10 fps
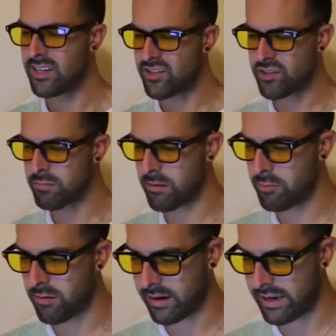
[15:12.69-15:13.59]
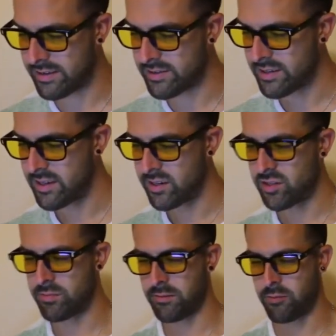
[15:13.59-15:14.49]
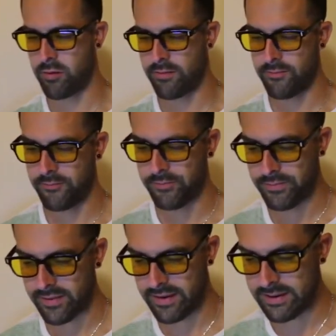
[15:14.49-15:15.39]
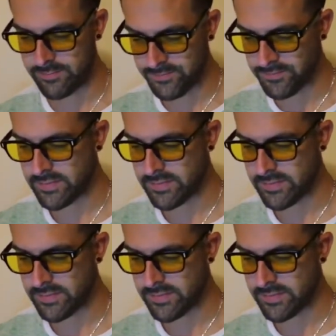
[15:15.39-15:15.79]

Super important, guys. Super important, all right?